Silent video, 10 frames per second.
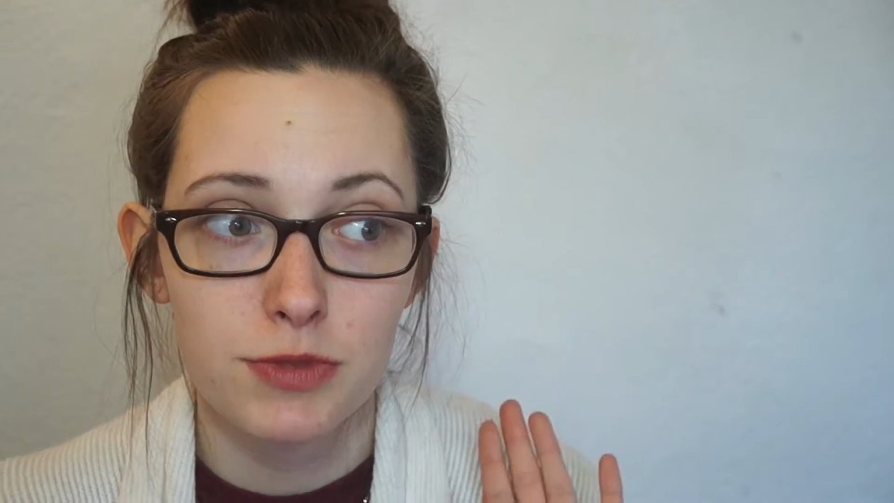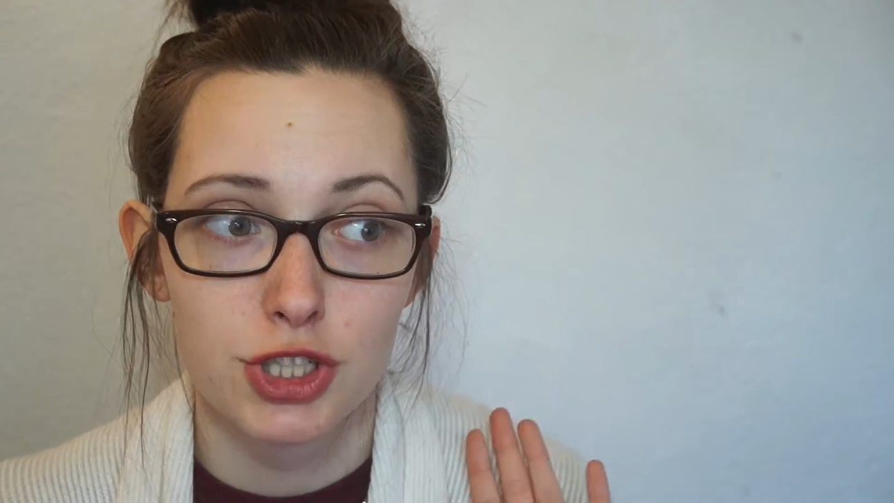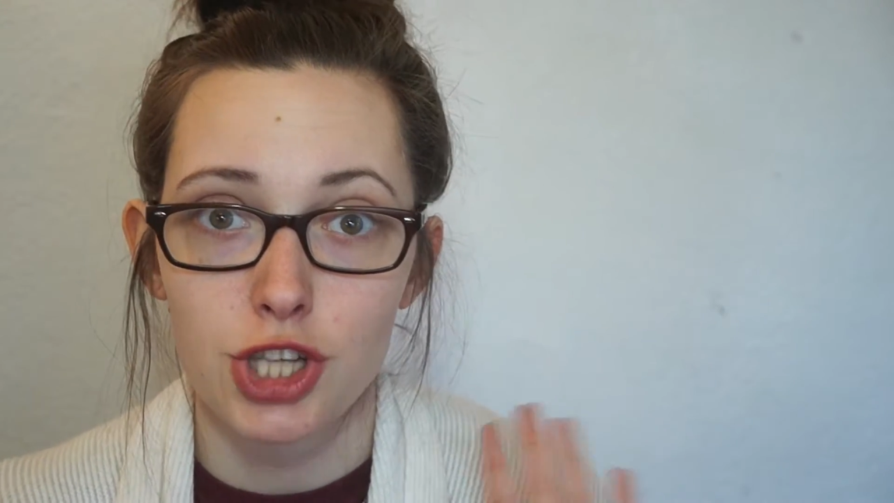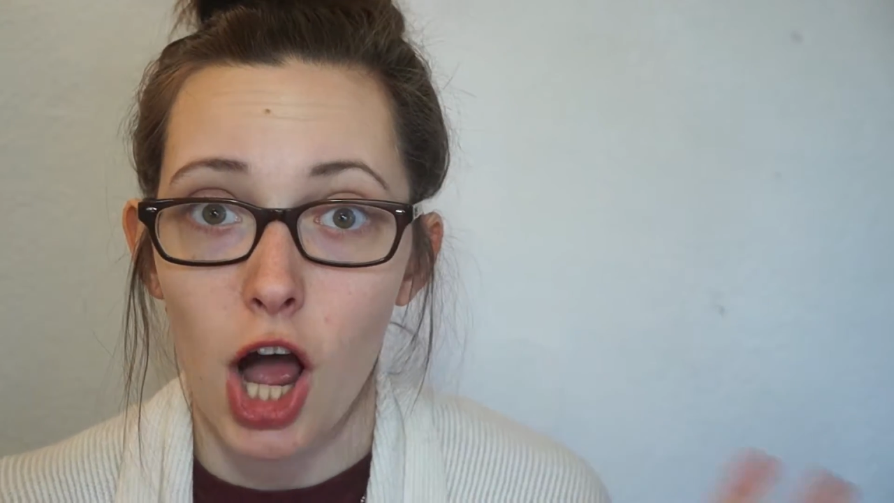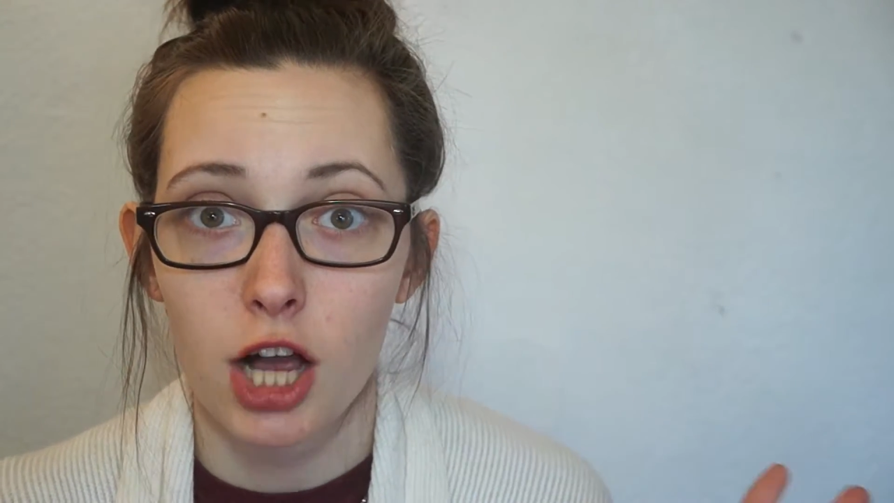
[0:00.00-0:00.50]

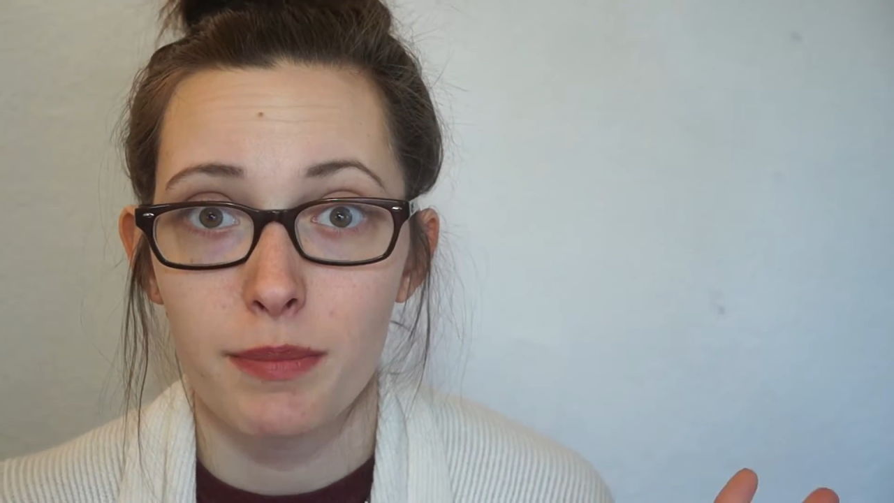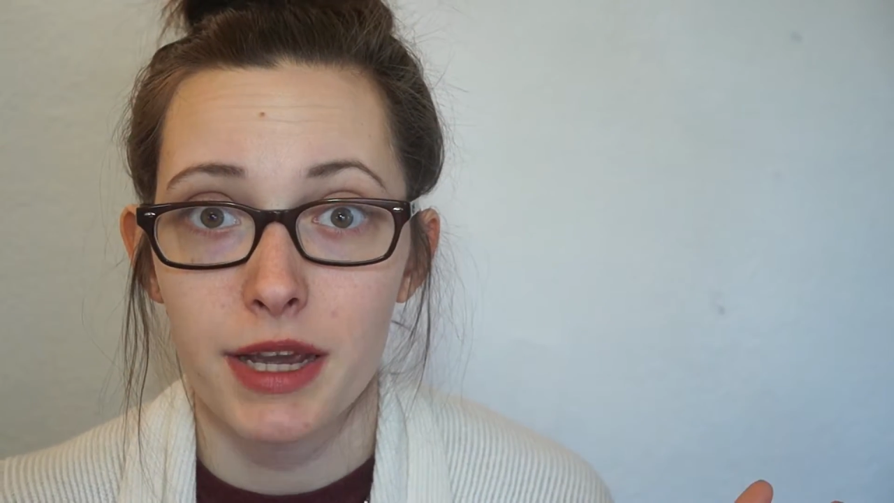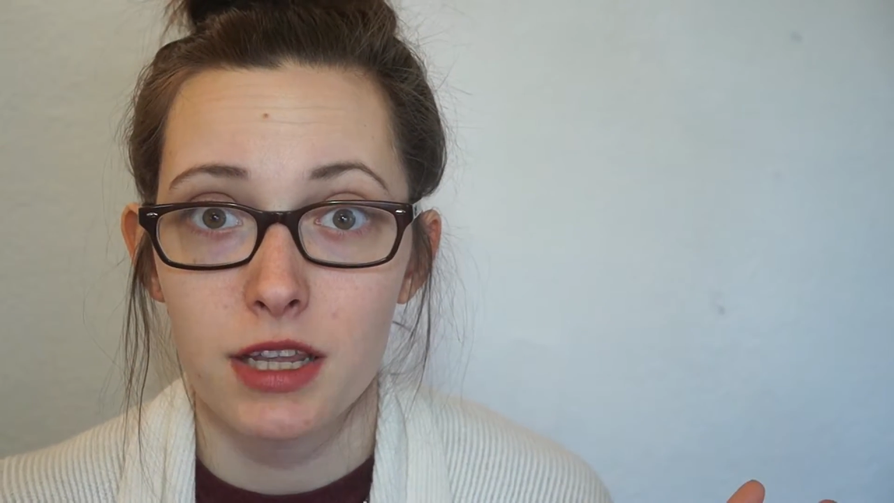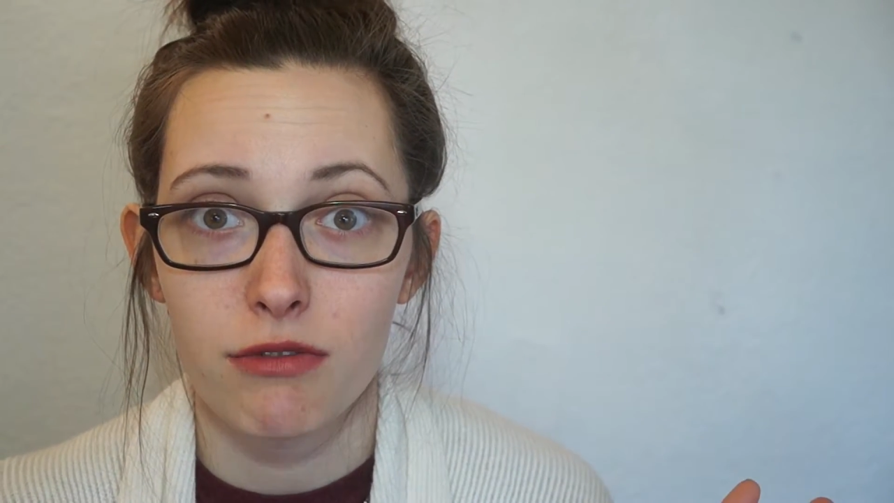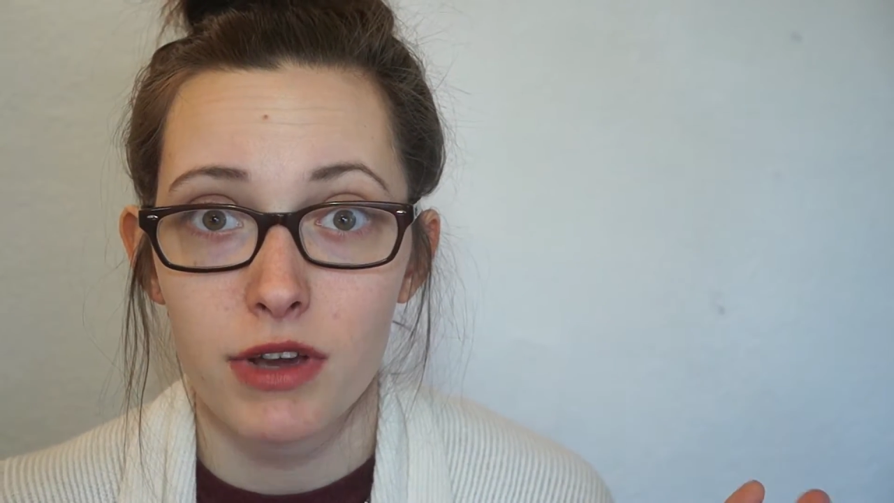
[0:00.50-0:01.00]
sock
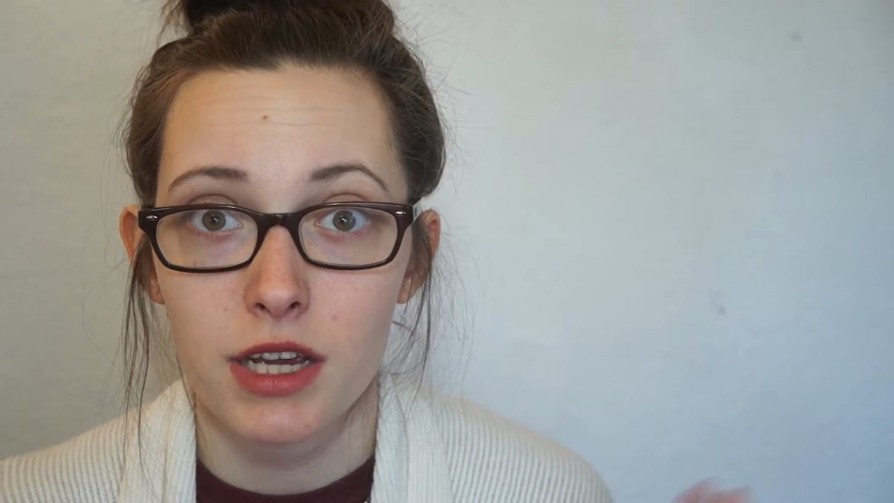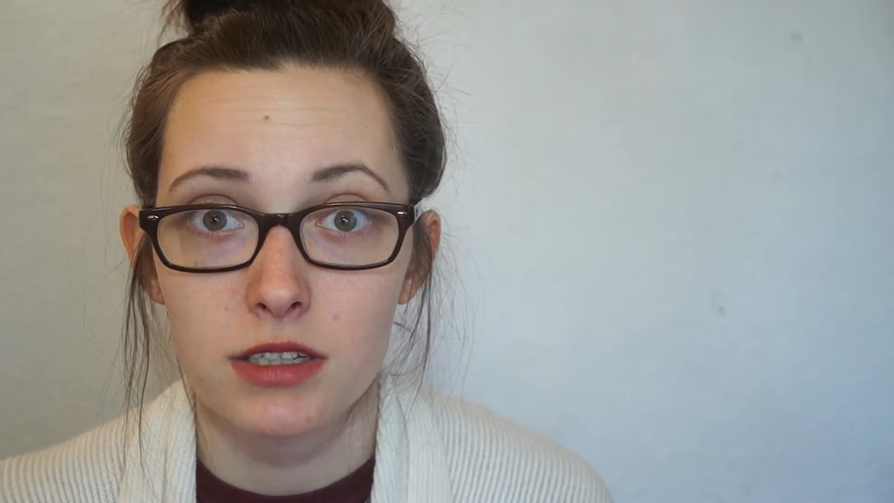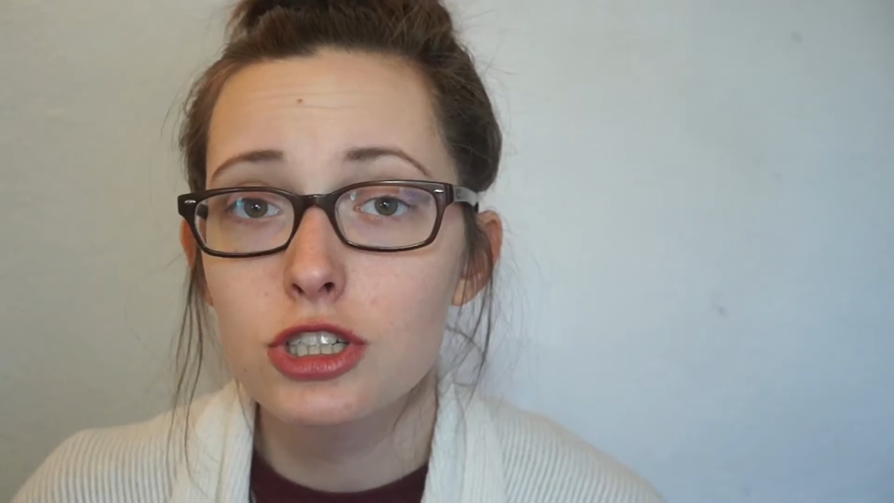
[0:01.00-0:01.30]
me in the face.